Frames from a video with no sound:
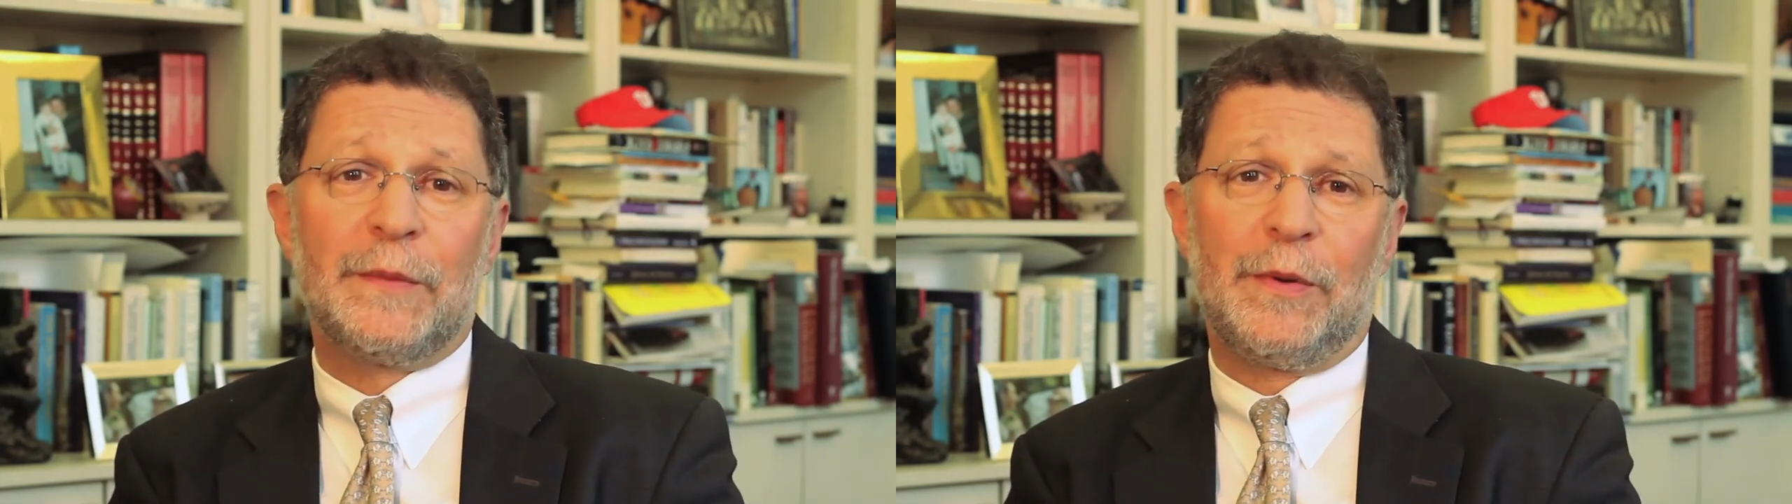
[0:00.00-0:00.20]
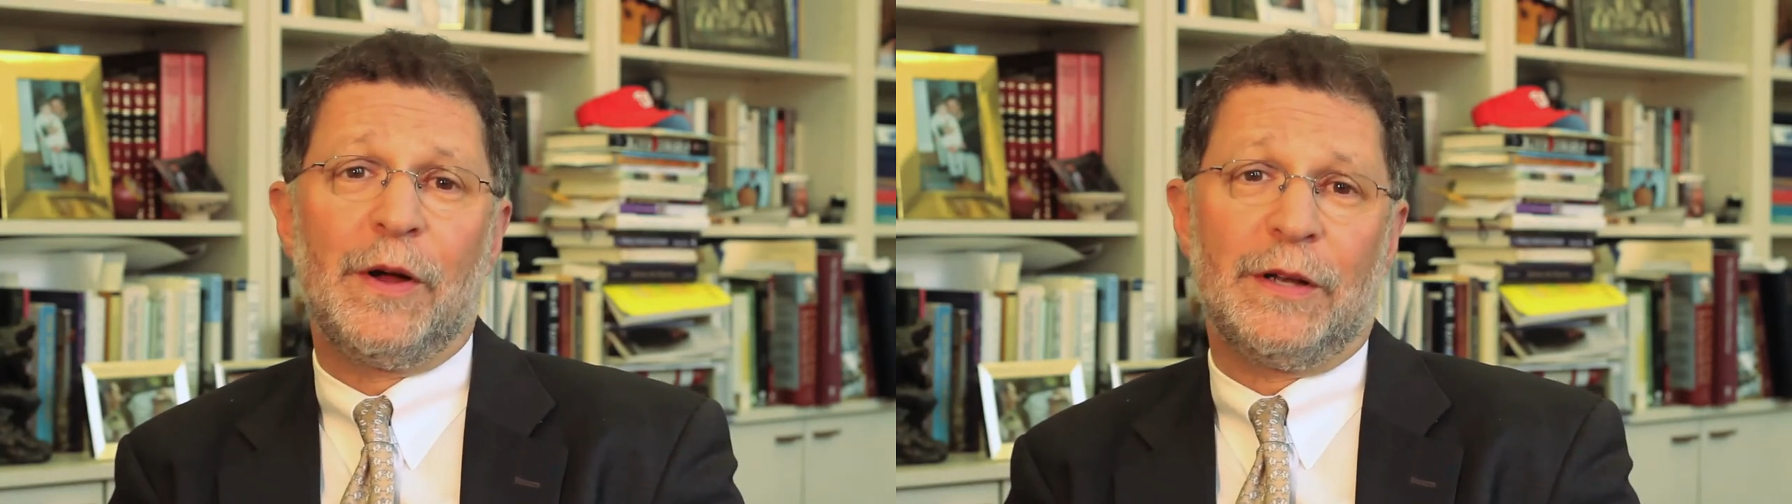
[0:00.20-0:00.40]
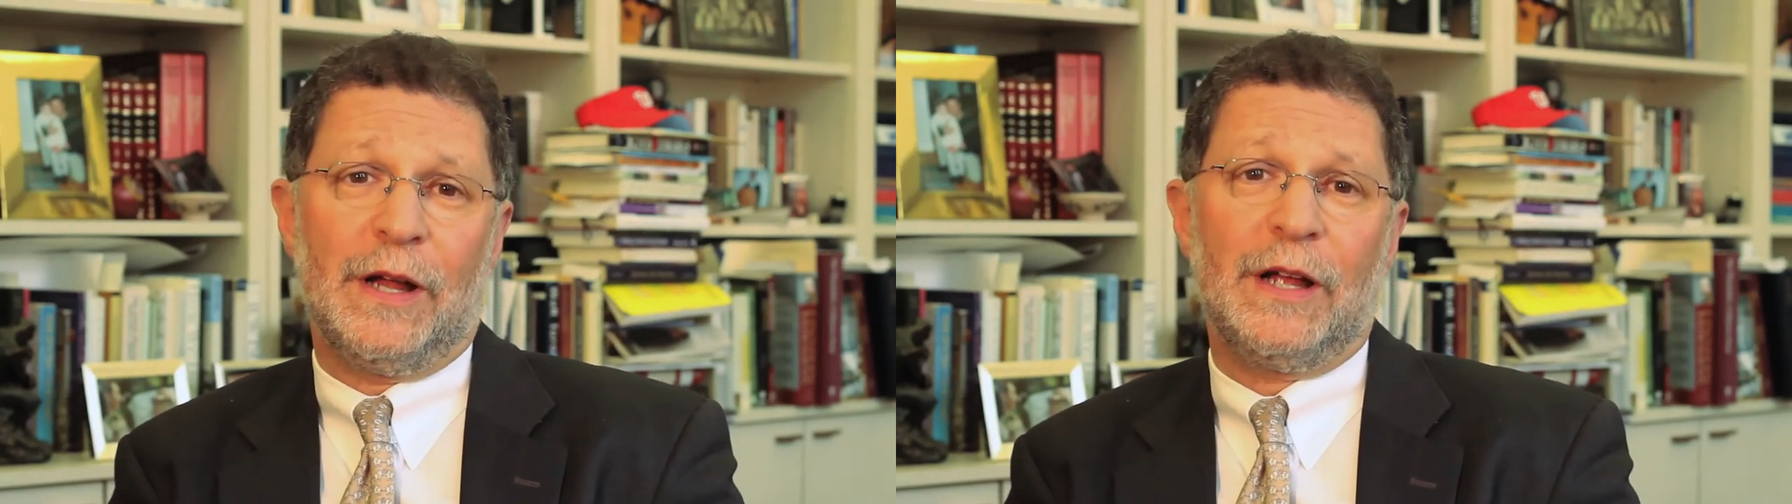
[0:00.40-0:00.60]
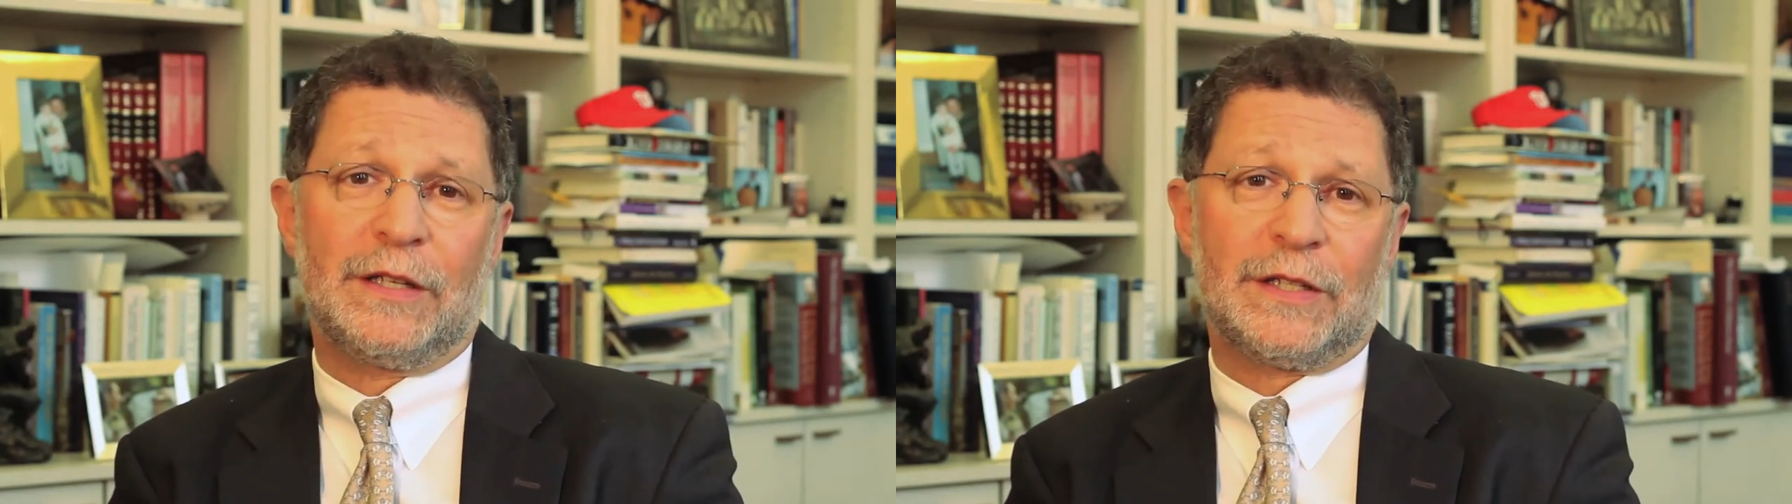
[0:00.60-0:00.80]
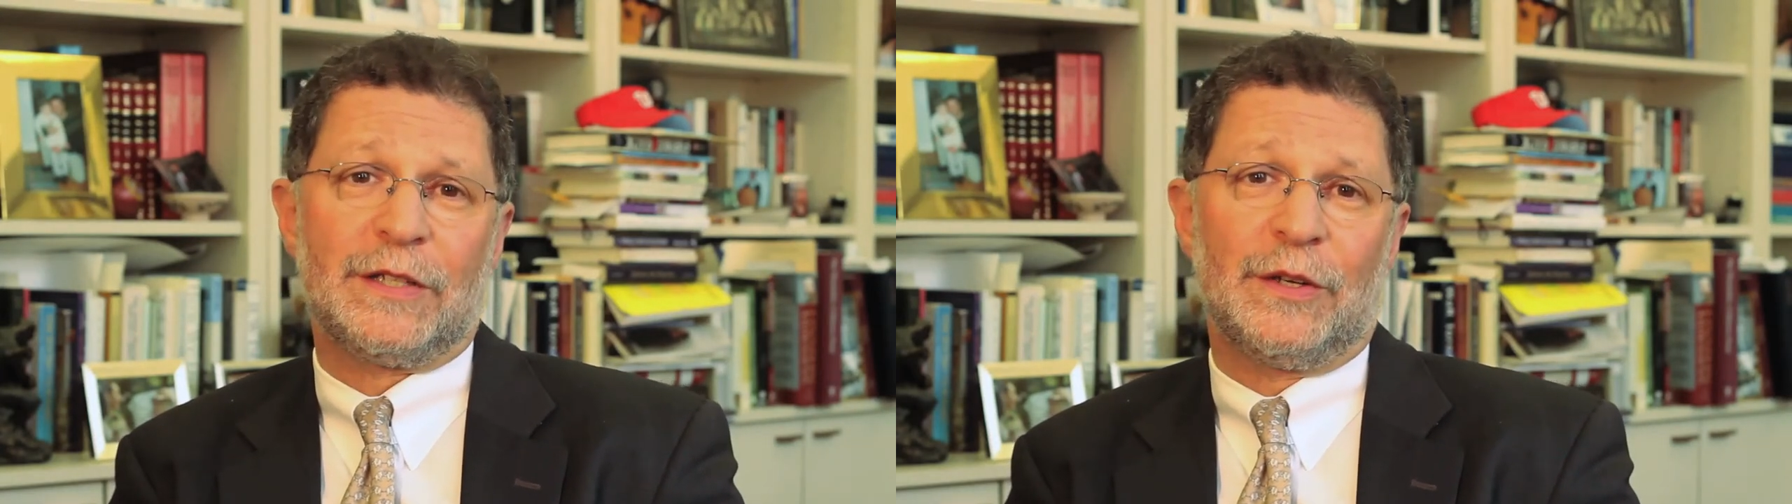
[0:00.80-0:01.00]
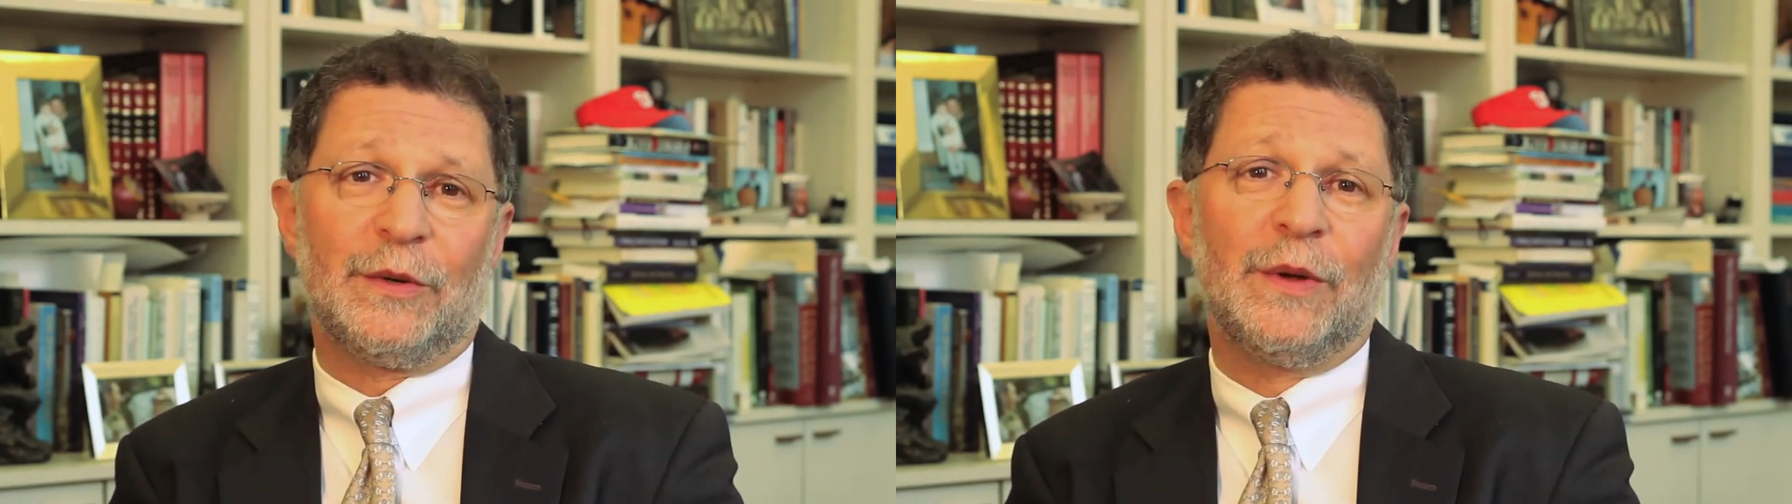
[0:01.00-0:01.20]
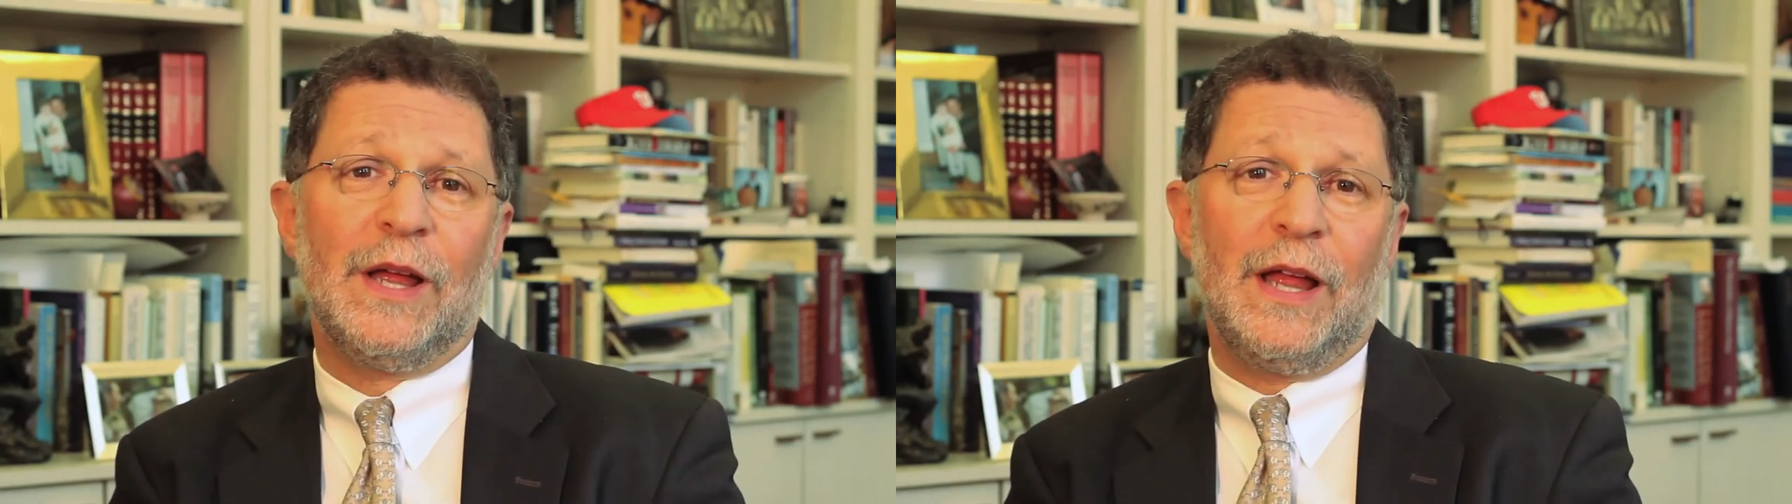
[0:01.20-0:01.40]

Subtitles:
upon us to